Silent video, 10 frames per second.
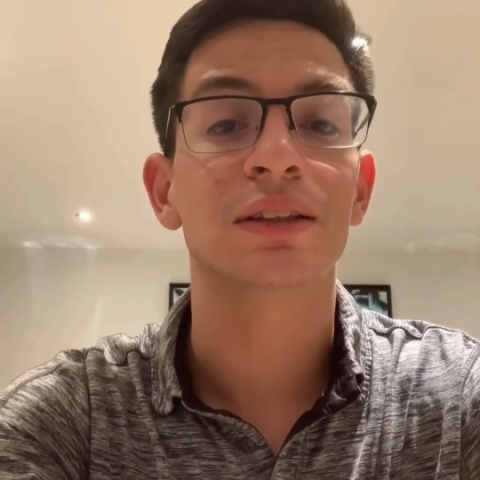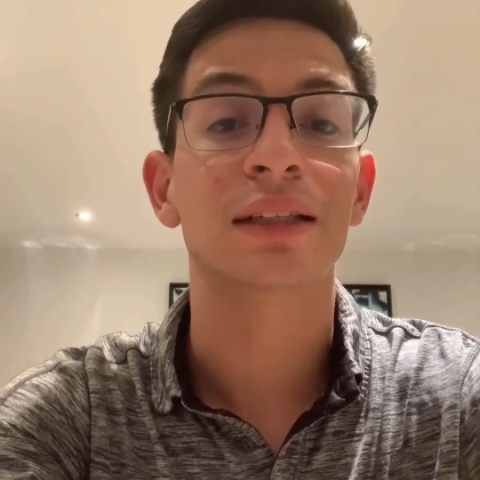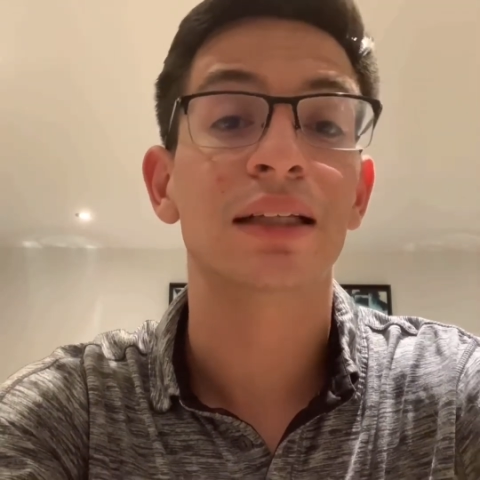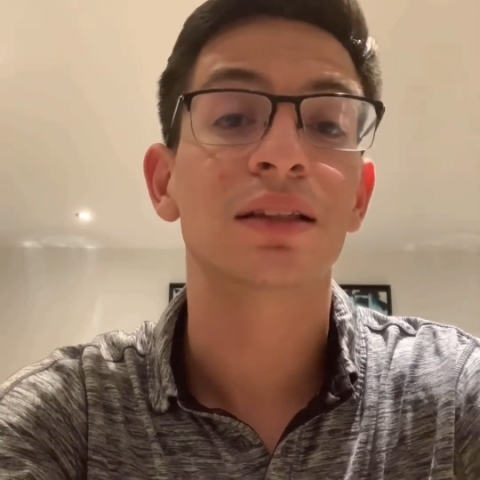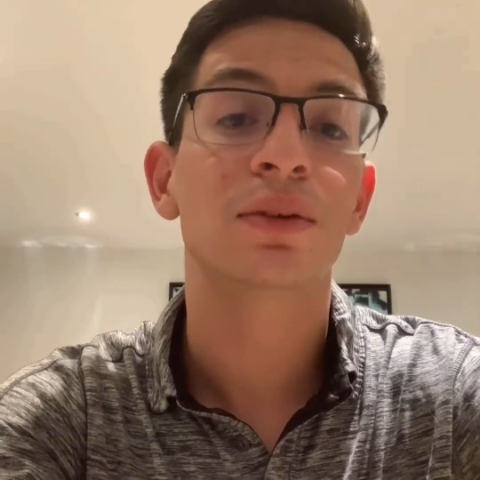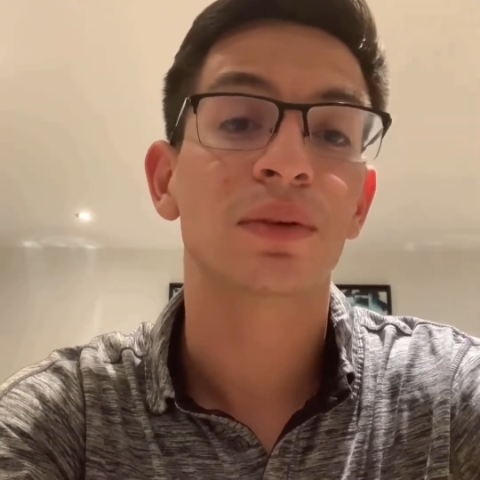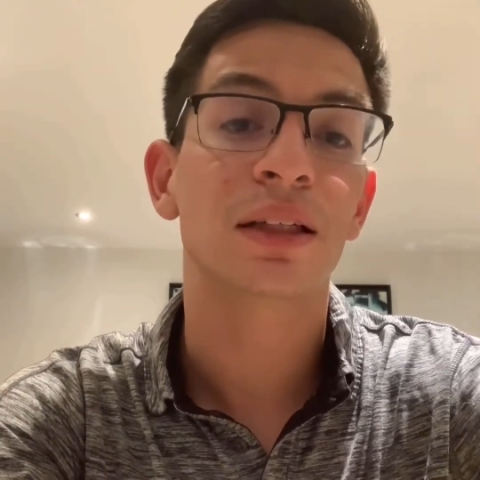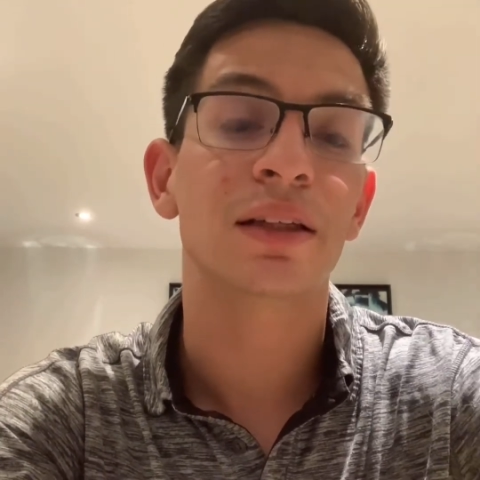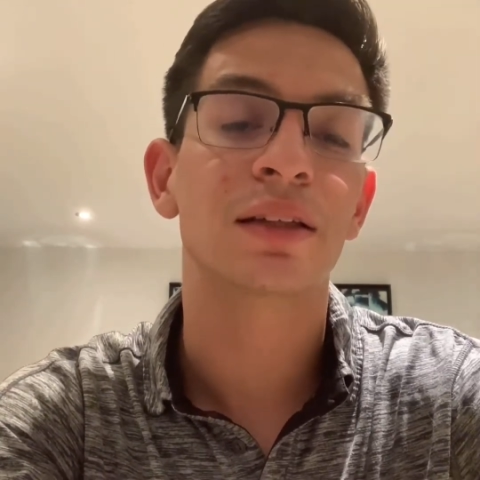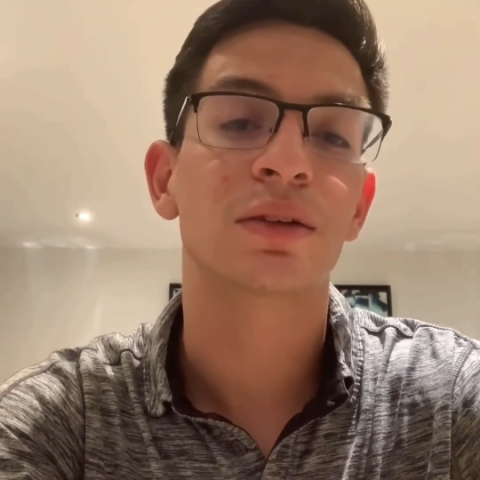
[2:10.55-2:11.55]
then we
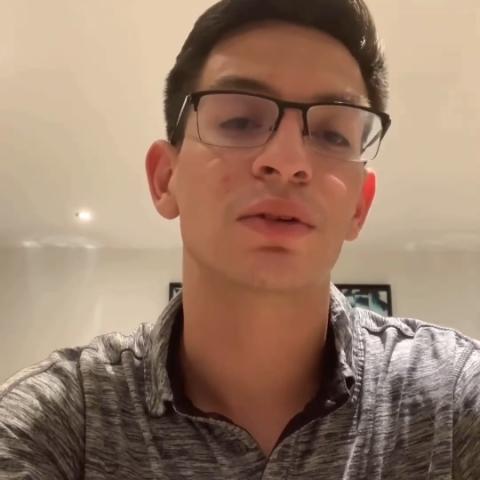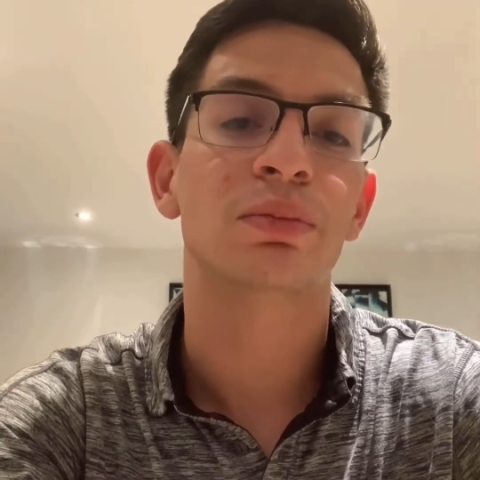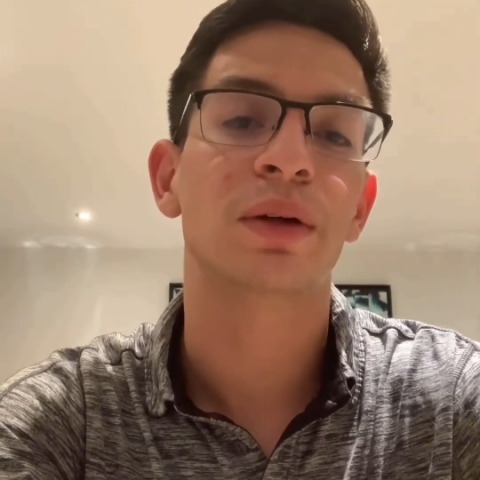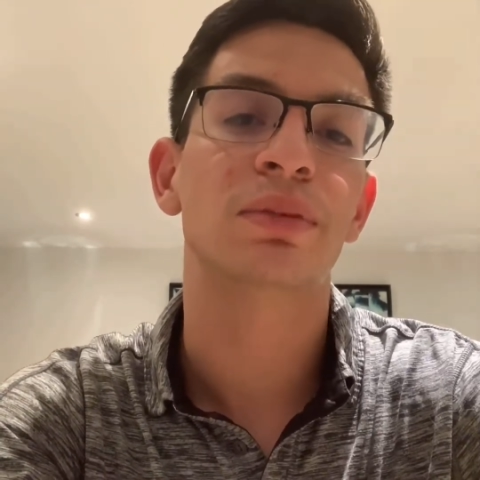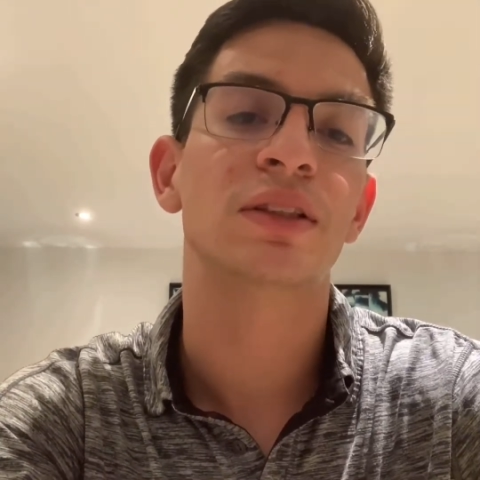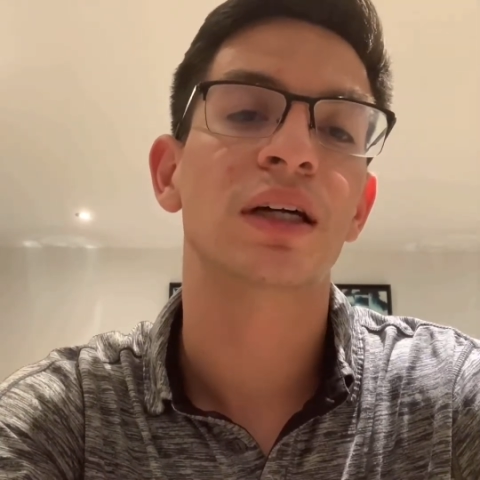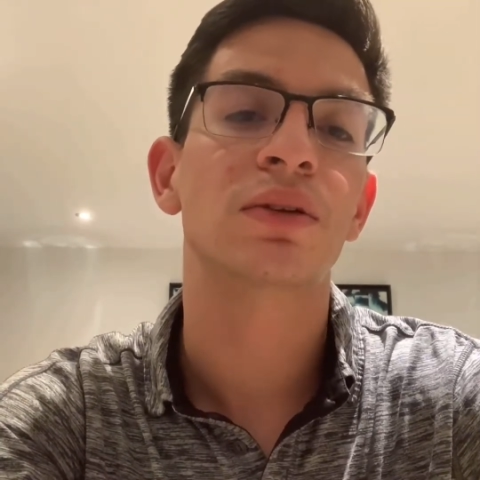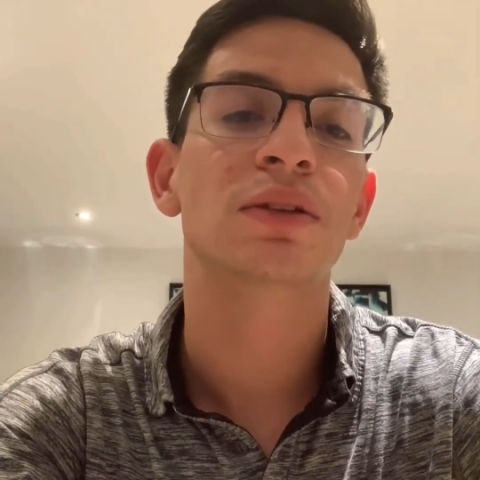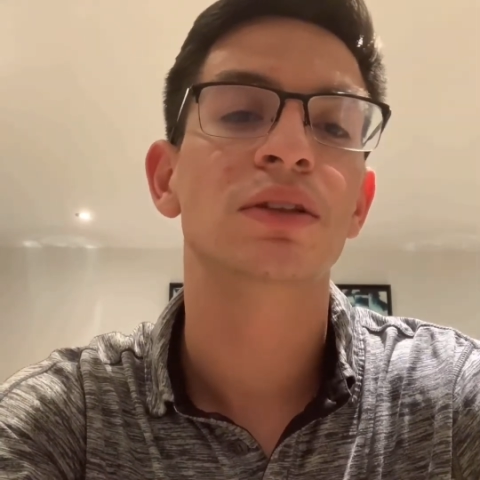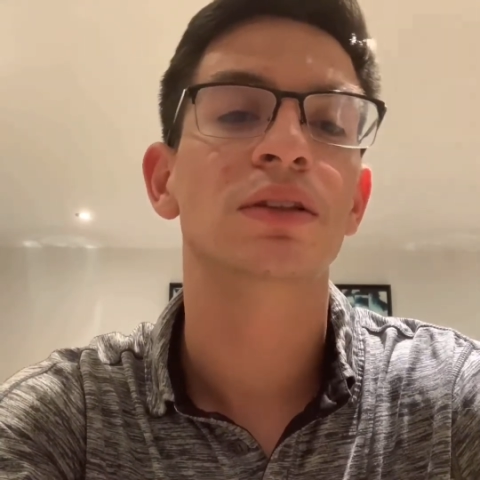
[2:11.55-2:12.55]
cleaned it with paper
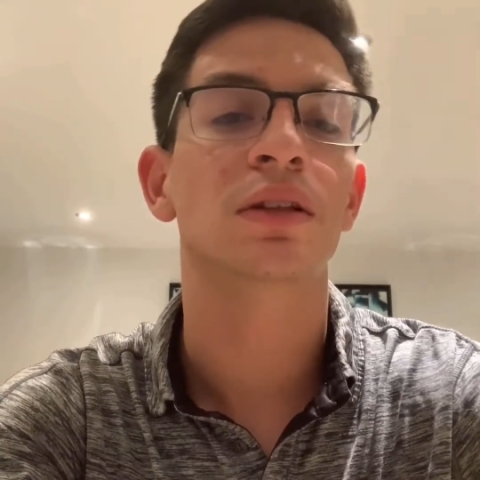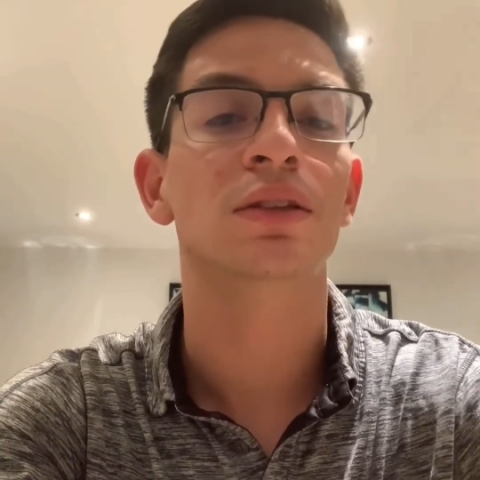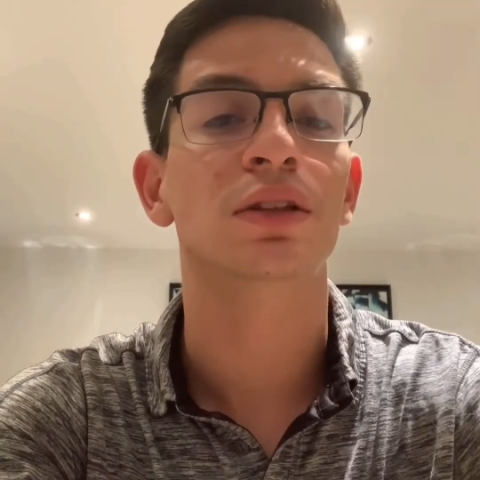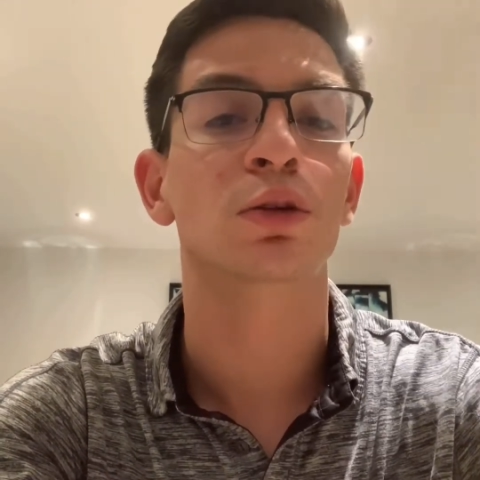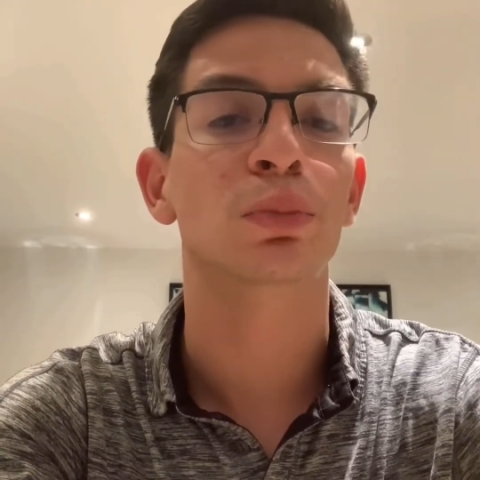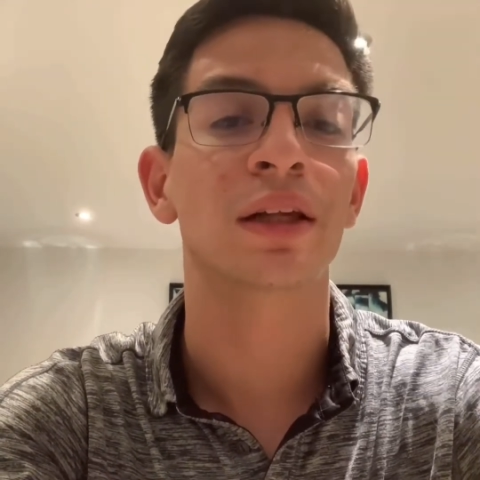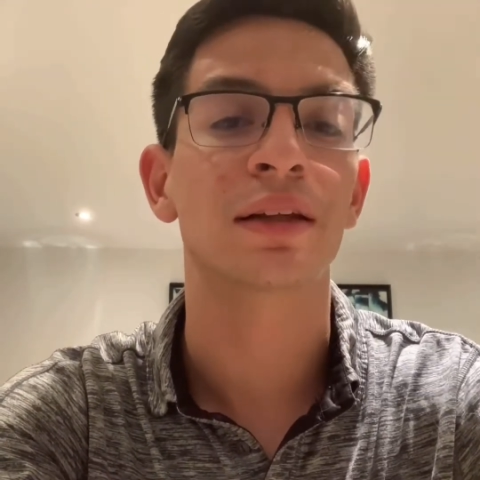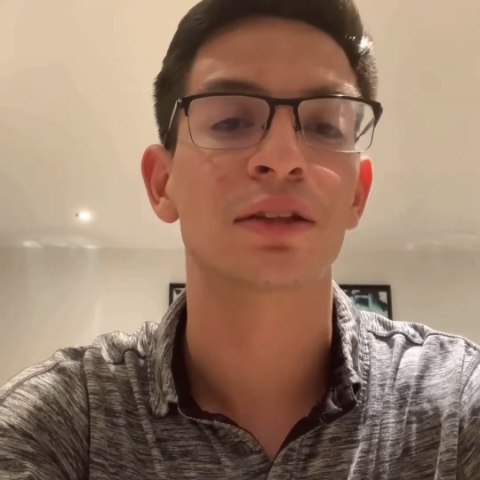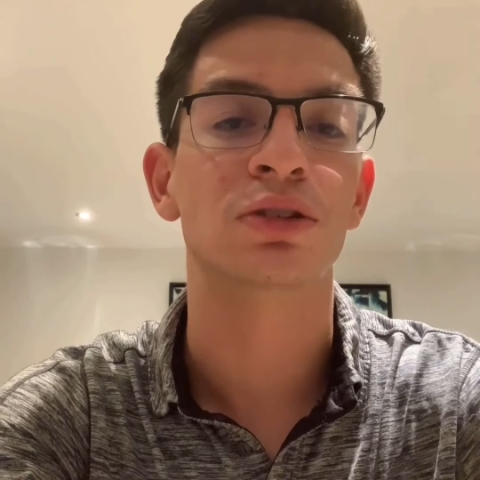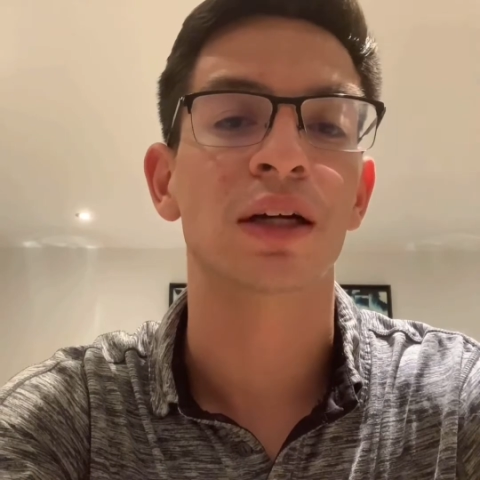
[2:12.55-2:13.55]
towels until
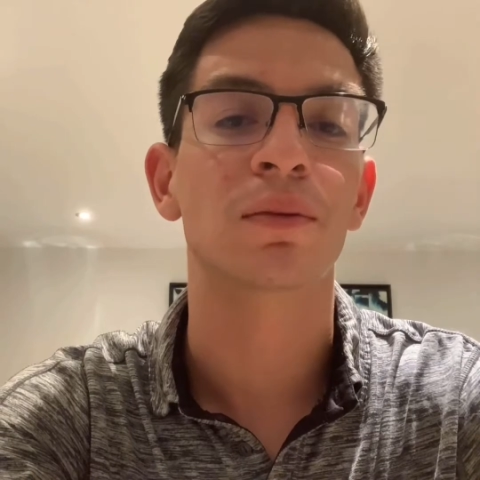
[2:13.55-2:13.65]
completely dry.